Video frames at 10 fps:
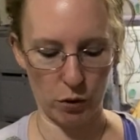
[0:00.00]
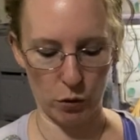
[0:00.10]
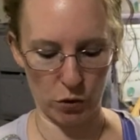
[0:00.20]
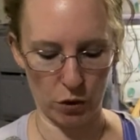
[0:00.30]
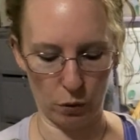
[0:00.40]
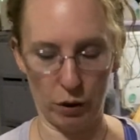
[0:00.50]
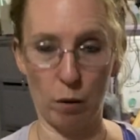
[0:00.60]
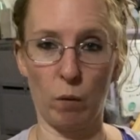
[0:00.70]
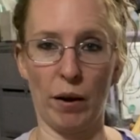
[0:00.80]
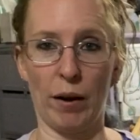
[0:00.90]
So that
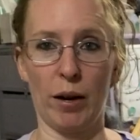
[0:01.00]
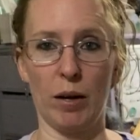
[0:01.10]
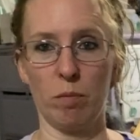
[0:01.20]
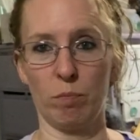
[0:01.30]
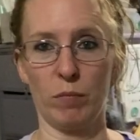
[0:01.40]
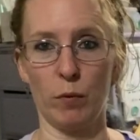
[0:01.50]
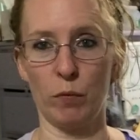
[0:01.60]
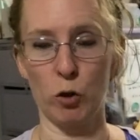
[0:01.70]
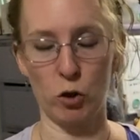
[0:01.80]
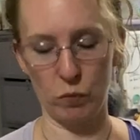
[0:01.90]
way, the
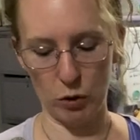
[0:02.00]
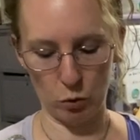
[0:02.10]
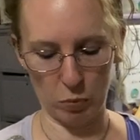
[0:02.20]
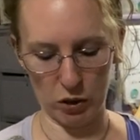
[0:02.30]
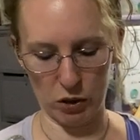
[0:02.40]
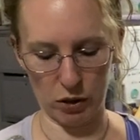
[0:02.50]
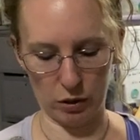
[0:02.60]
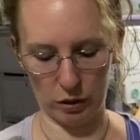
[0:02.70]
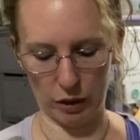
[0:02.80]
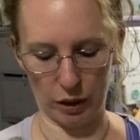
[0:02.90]
first few bits
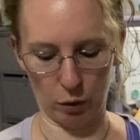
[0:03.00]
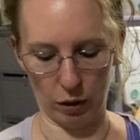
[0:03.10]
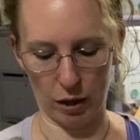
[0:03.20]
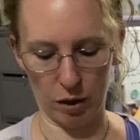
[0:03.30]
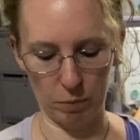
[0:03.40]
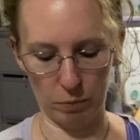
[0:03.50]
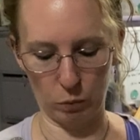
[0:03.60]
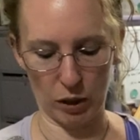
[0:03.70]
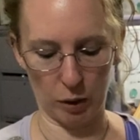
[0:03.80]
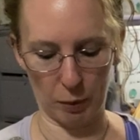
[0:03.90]
that I grab
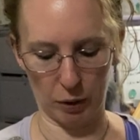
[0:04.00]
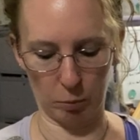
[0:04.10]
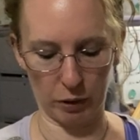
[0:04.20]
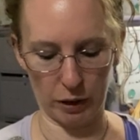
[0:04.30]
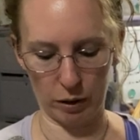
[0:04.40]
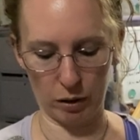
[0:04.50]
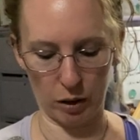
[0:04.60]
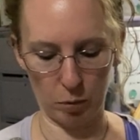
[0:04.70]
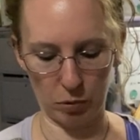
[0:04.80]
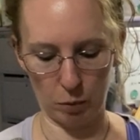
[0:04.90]
while I'm on the plane,
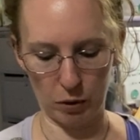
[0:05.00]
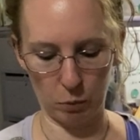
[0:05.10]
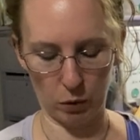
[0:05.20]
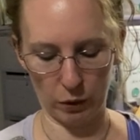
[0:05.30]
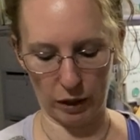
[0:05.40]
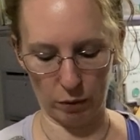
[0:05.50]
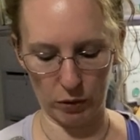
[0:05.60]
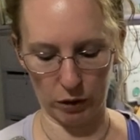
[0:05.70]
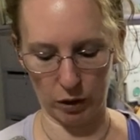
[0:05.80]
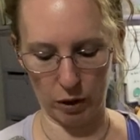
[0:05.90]
I probably won't have
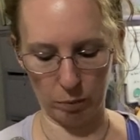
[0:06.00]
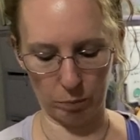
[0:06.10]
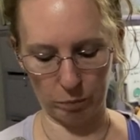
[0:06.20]
to cut